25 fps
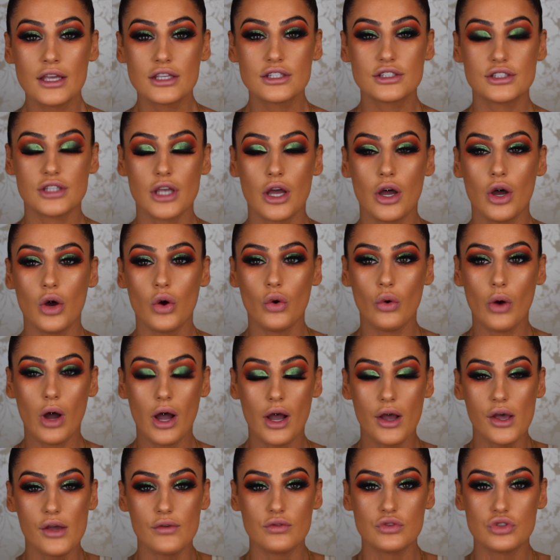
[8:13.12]
So
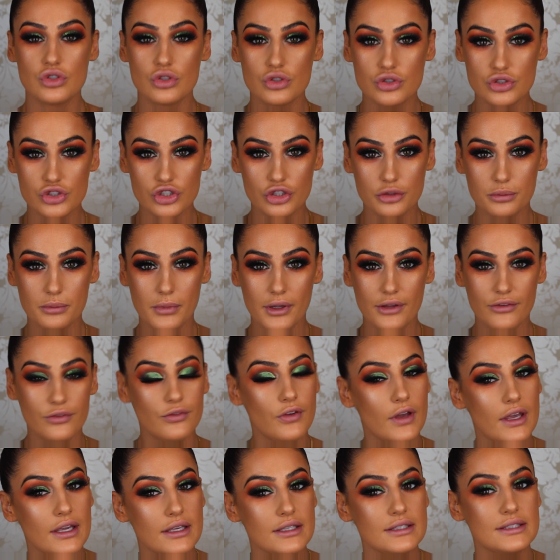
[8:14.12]
I've just done my
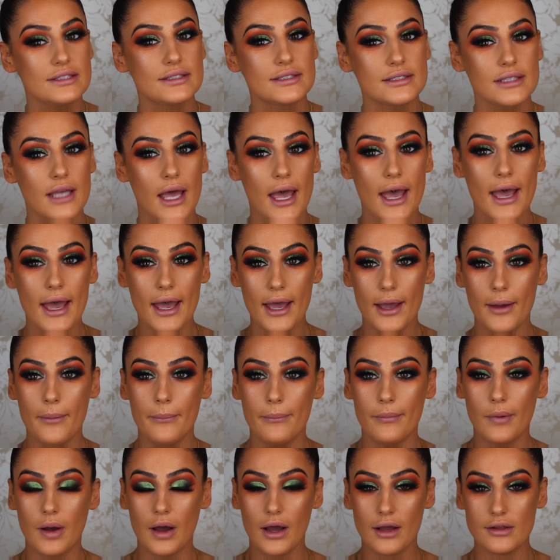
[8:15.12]
face.
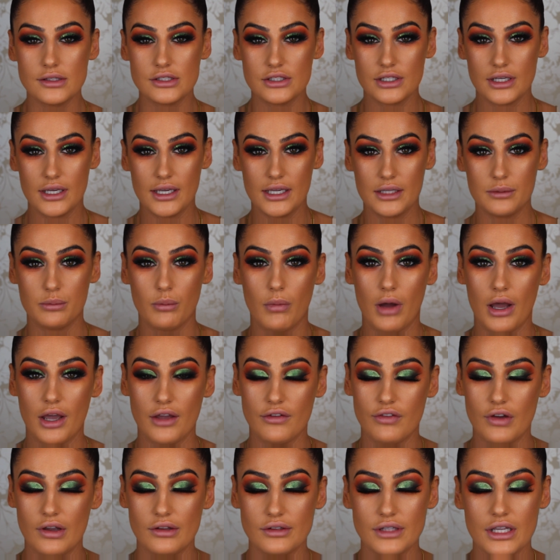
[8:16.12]
I did my
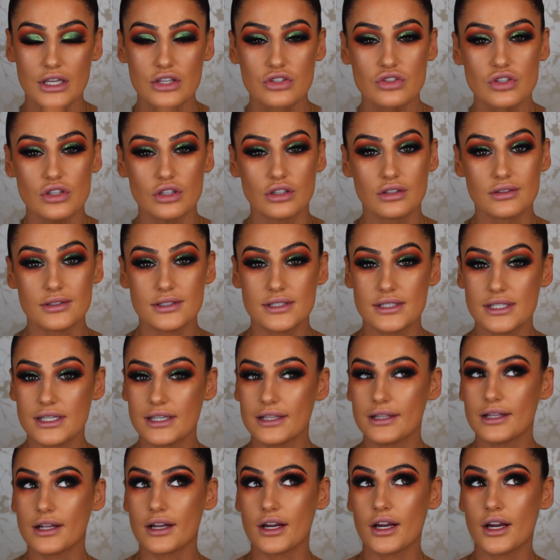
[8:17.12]
foundation,
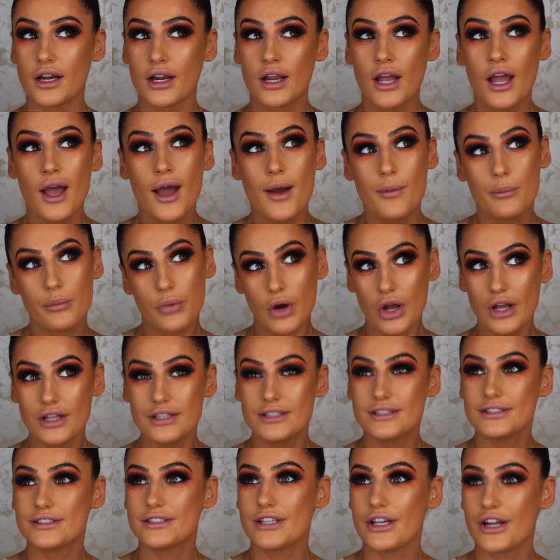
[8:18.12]
concealer,
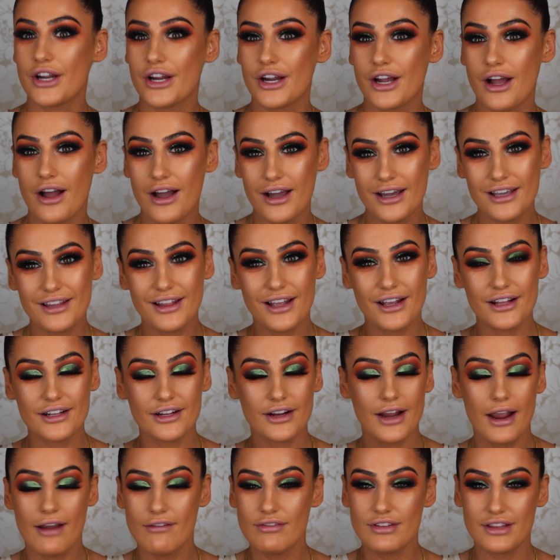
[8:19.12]
bronzer,
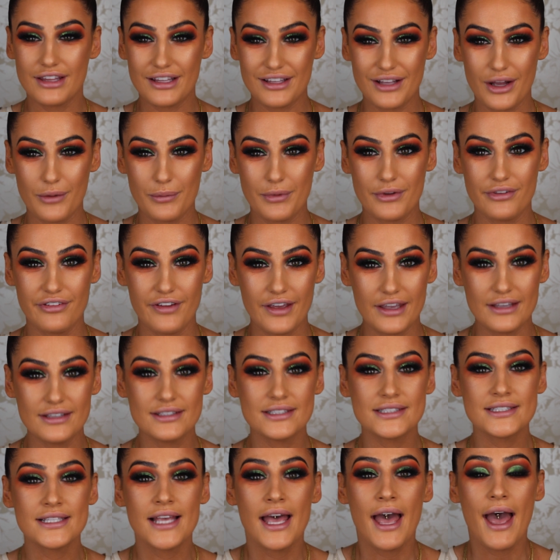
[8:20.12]
highlighter, everything on my
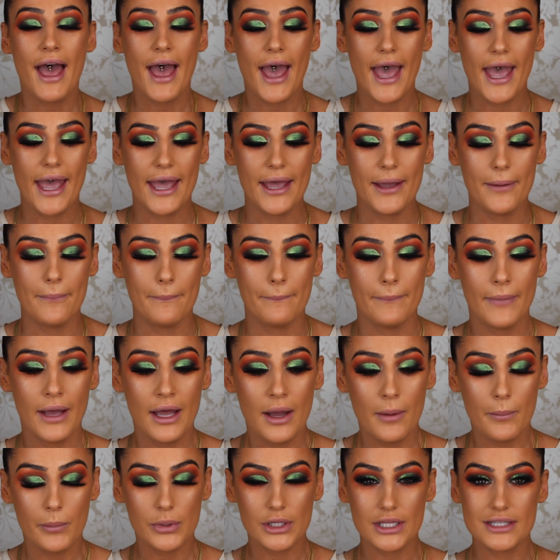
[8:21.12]
face. But
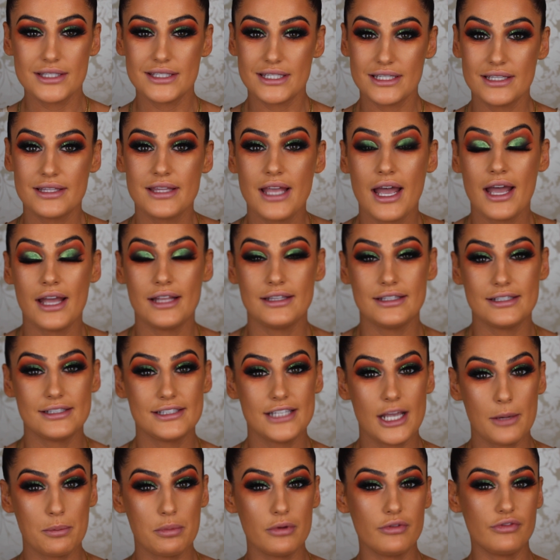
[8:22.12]
I did that in a
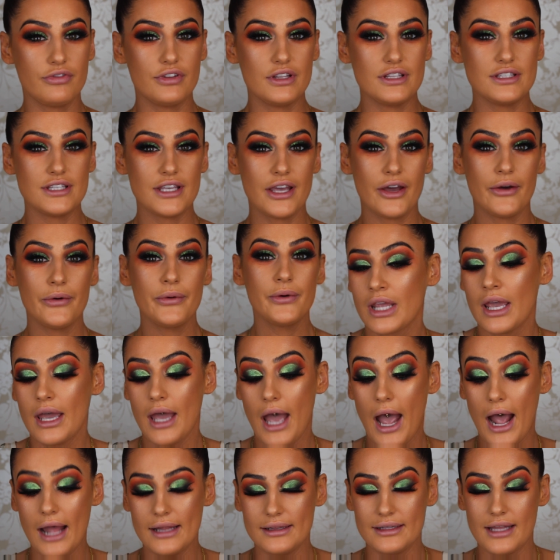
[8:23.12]
separate video,
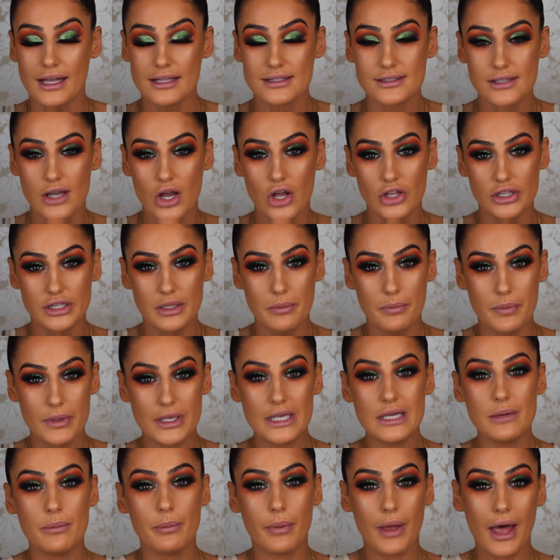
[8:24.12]
and that's on the
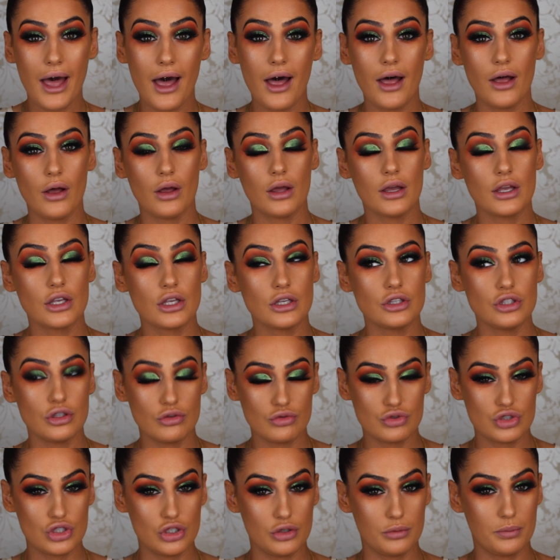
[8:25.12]
Be Belle
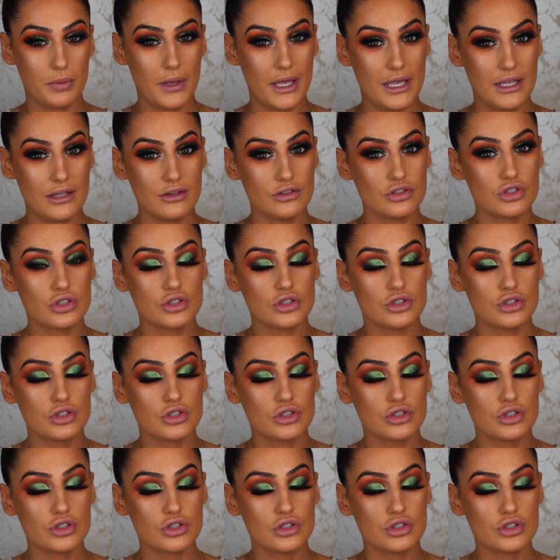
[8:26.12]
YouTube page.